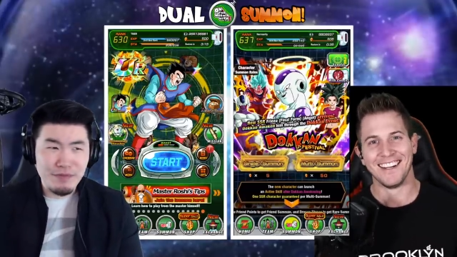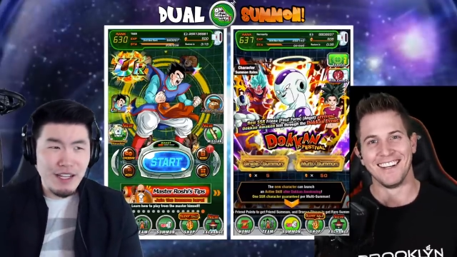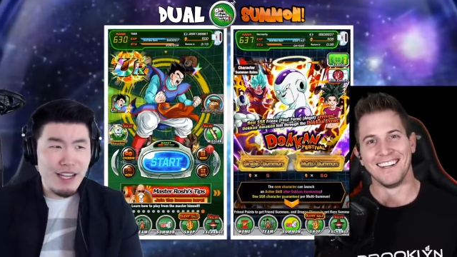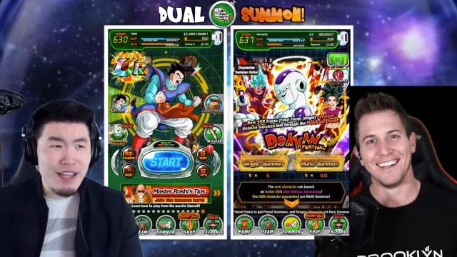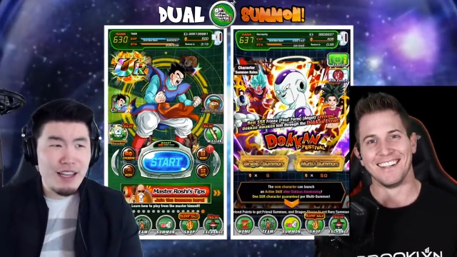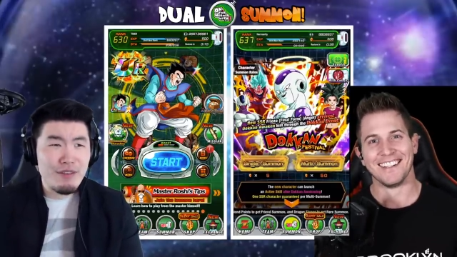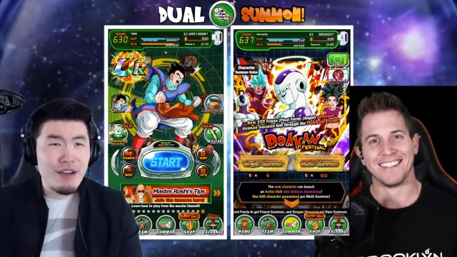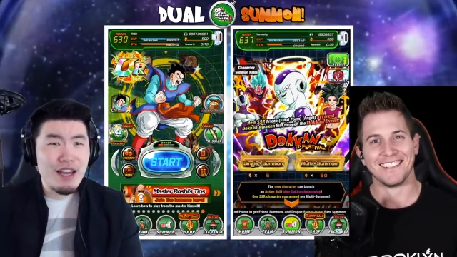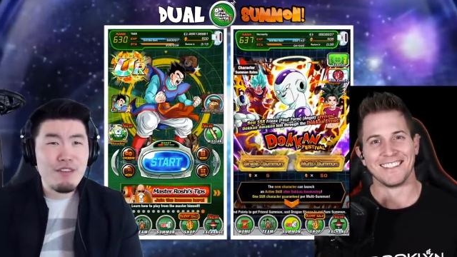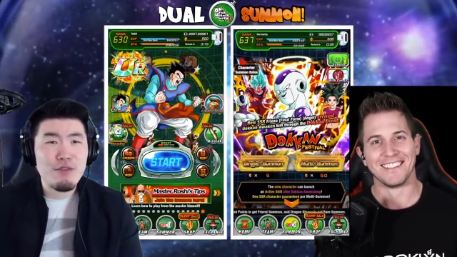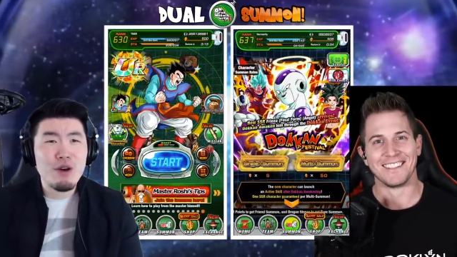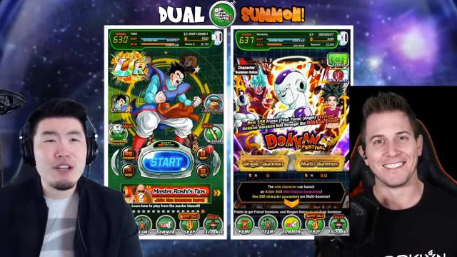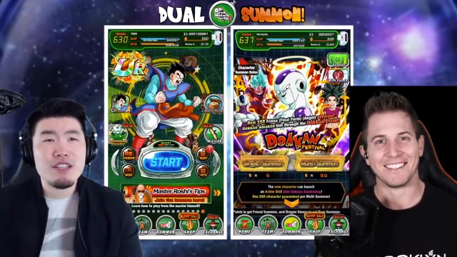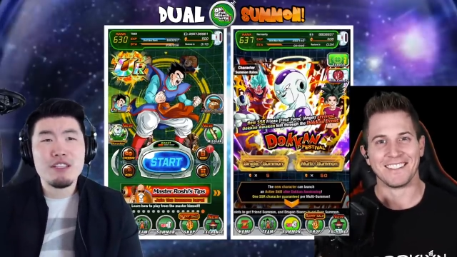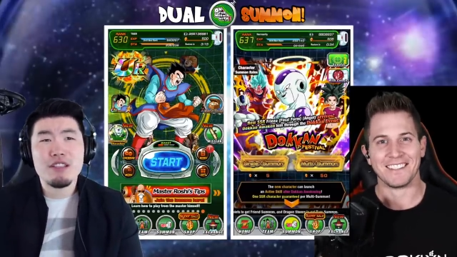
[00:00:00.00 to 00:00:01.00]
Speaker 1: I I've
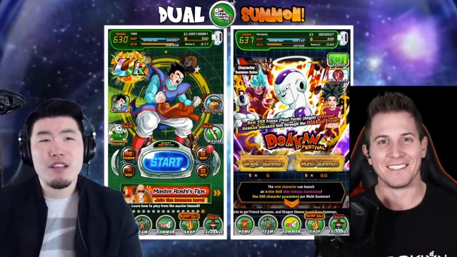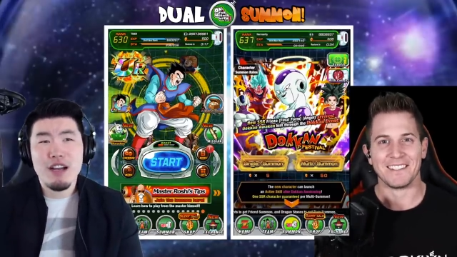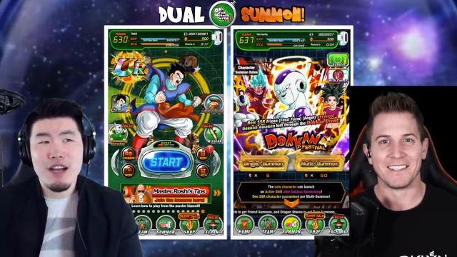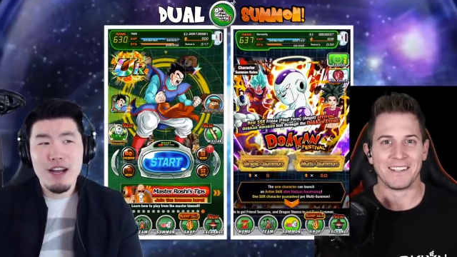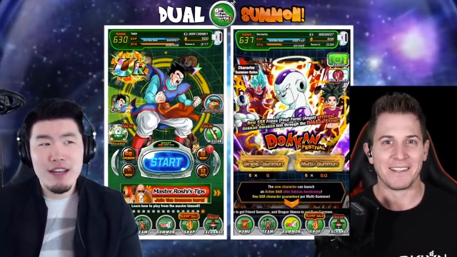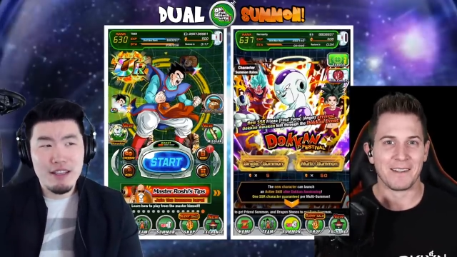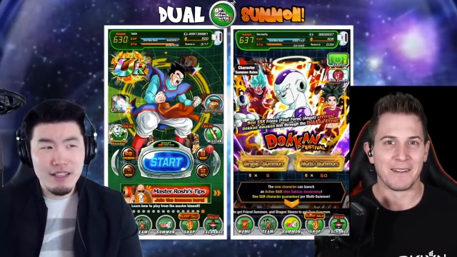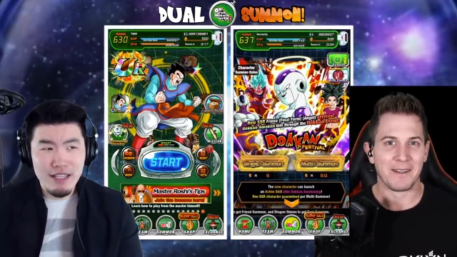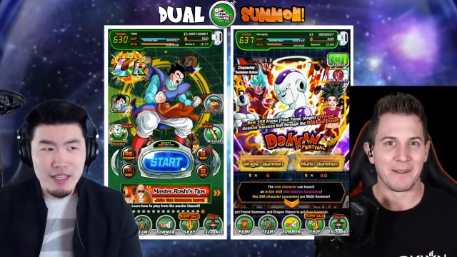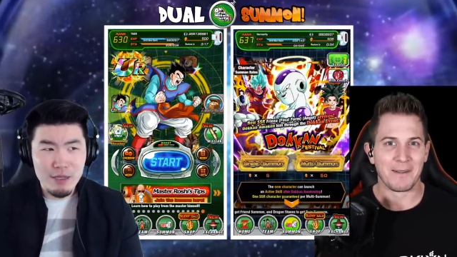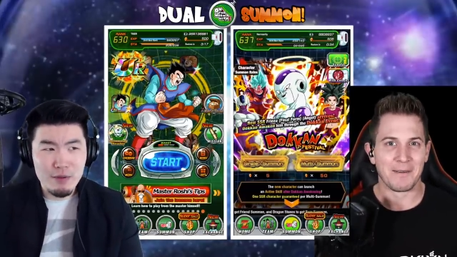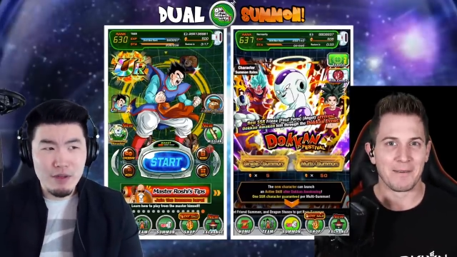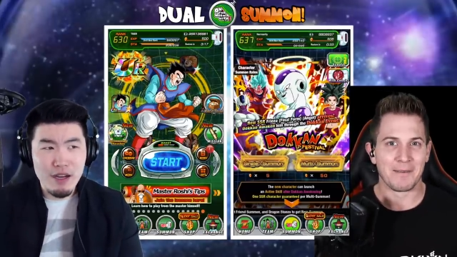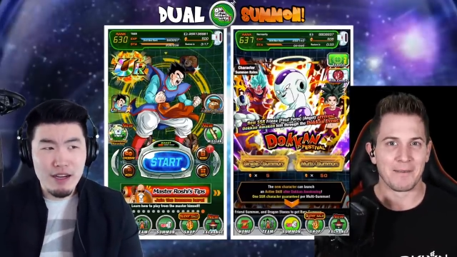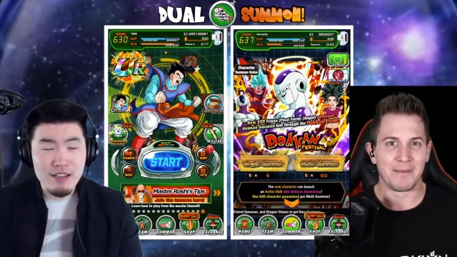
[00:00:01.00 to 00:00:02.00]
watched Scott
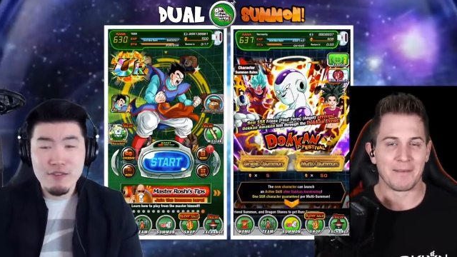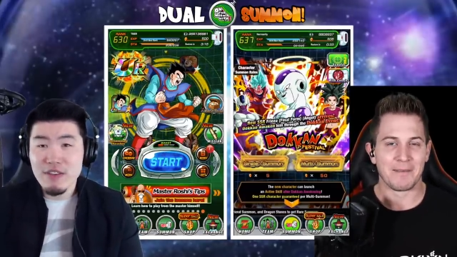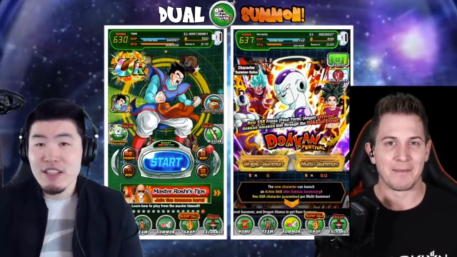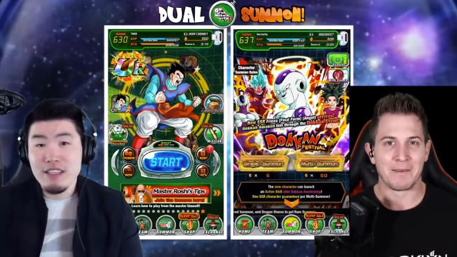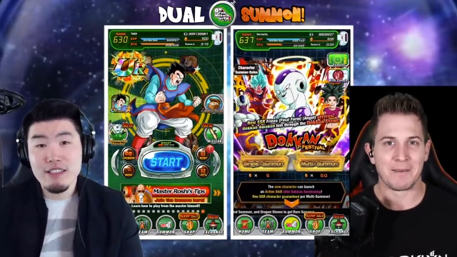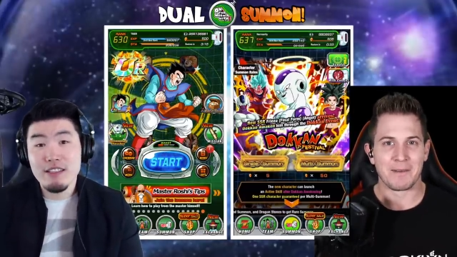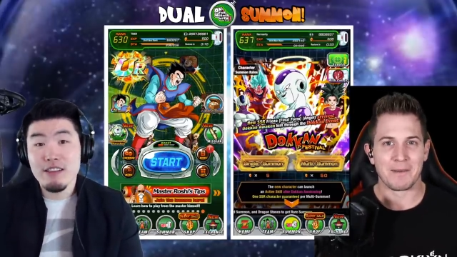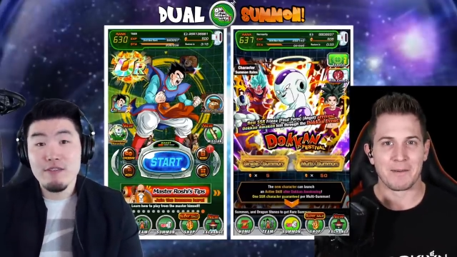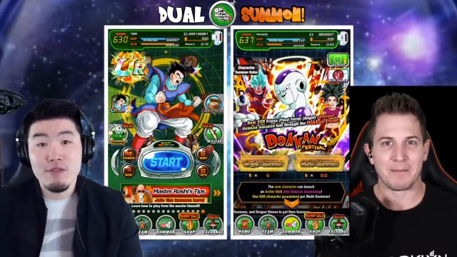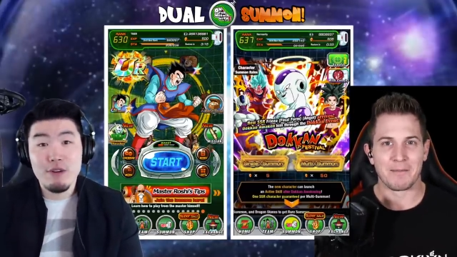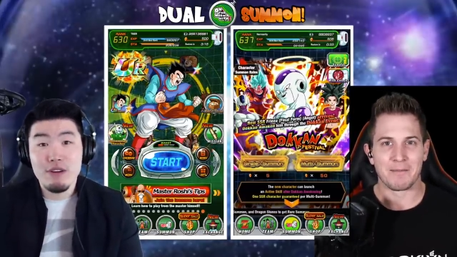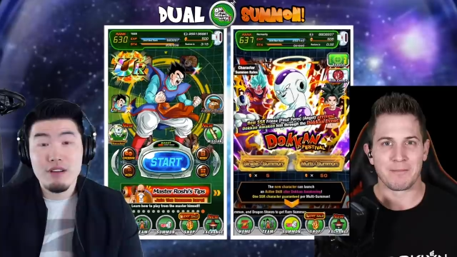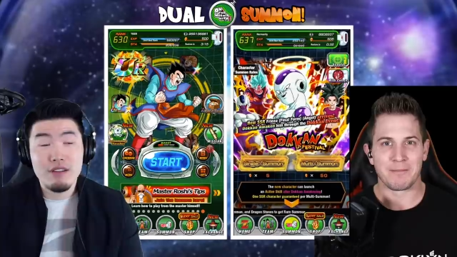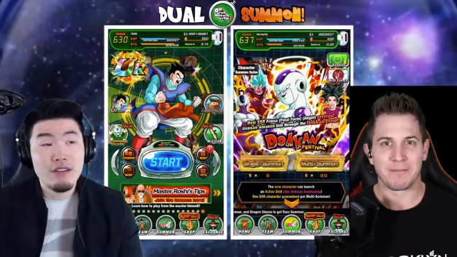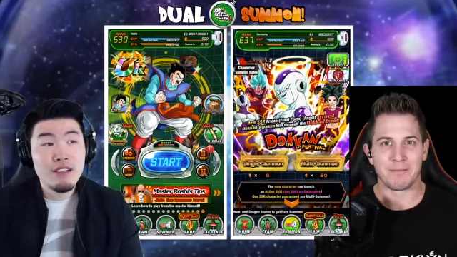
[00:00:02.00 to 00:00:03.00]
like on his fitness stuff
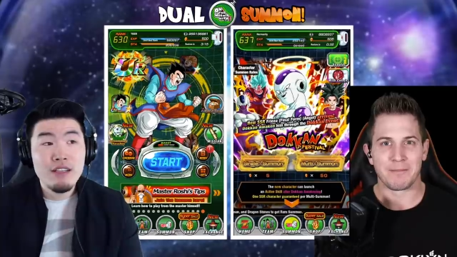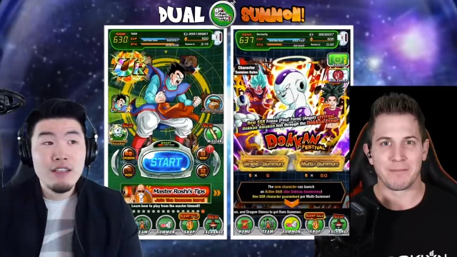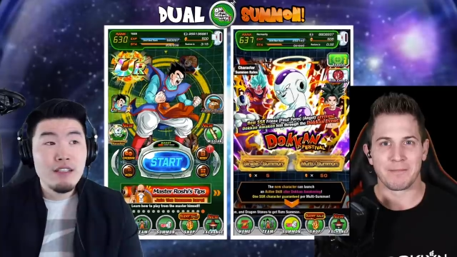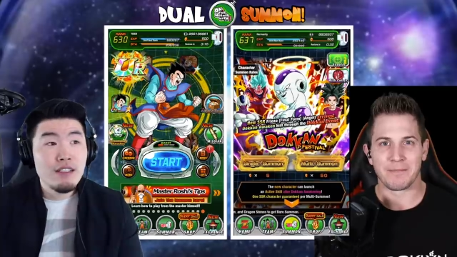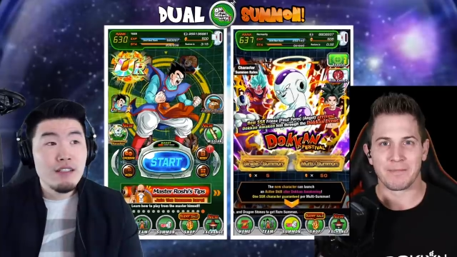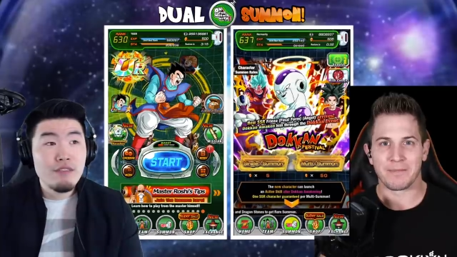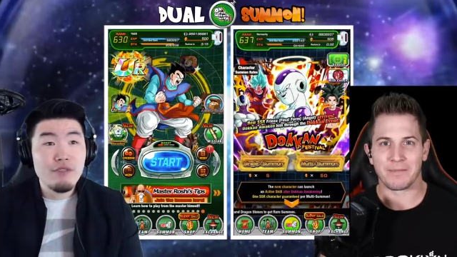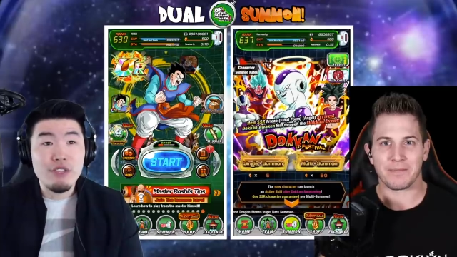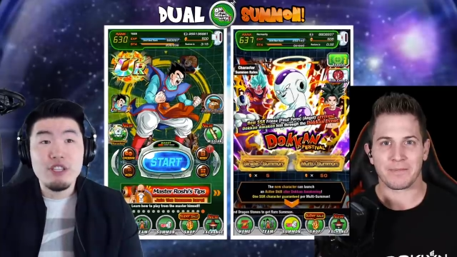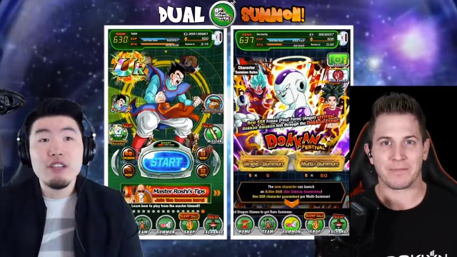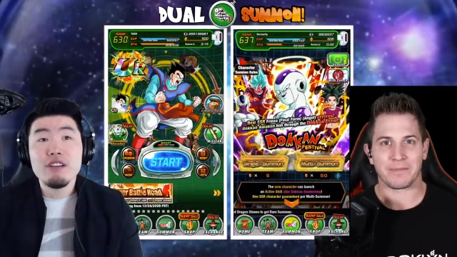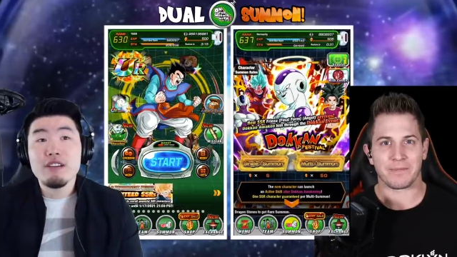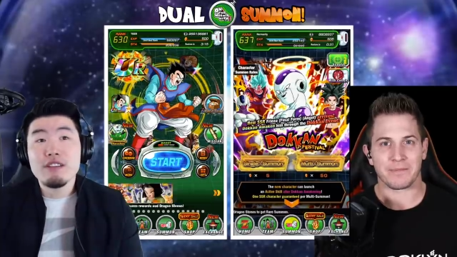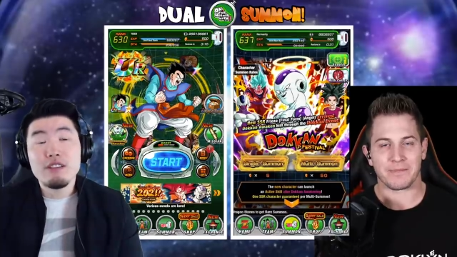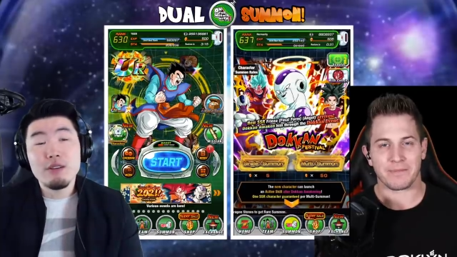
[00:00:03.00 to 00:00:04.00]
for for years.